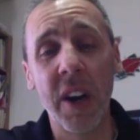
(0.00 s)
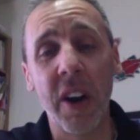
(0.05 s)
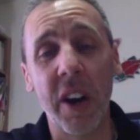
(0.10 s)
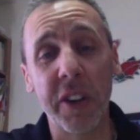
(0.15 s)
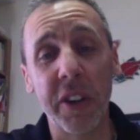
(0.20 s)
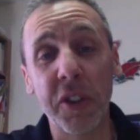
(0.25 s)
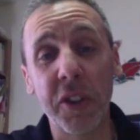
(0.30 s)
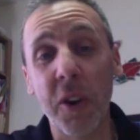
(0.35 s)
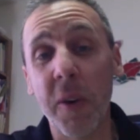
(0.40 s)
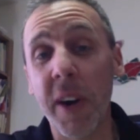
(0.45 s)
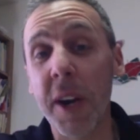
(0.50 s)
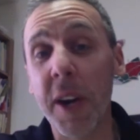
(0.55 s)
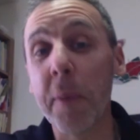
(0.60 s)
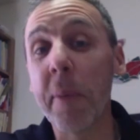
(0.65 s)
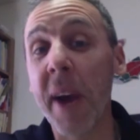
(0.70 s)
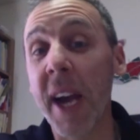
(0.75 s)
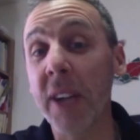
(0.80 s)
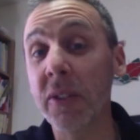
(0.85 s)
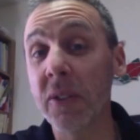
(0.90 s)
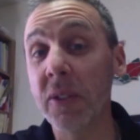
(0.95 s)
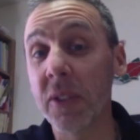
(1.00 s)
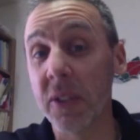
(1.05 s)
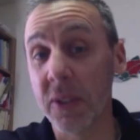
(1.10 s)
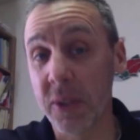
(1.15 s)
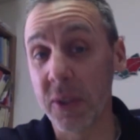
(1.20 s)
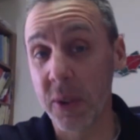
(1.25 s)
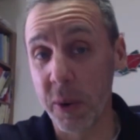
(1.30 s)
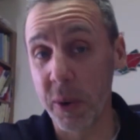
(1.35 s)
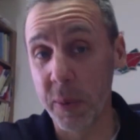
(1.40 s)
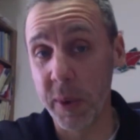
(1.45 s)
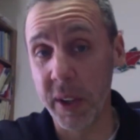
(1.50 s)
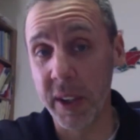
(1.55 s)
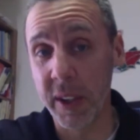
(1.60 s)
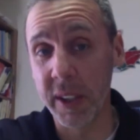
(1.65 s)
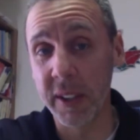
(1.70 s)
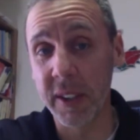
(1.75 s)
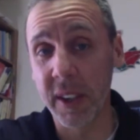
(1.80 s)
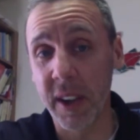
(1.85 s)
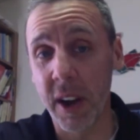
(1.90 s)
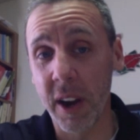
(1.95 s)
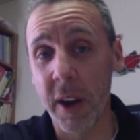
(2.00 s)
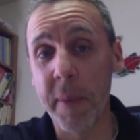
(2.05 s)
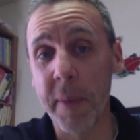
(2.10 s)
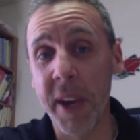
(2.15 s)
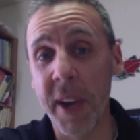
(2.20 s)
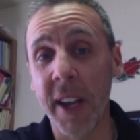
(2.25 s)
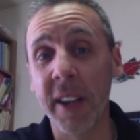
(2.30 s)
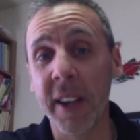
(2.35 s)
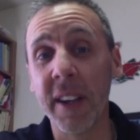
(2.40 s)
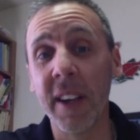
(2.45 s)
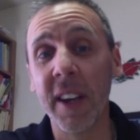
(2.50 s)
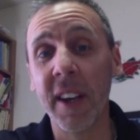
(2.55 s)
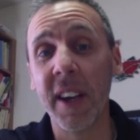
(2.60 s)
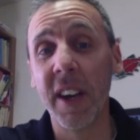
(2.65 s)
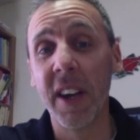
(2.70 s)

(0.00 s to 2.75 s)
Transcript: also any pastors who are willing to come in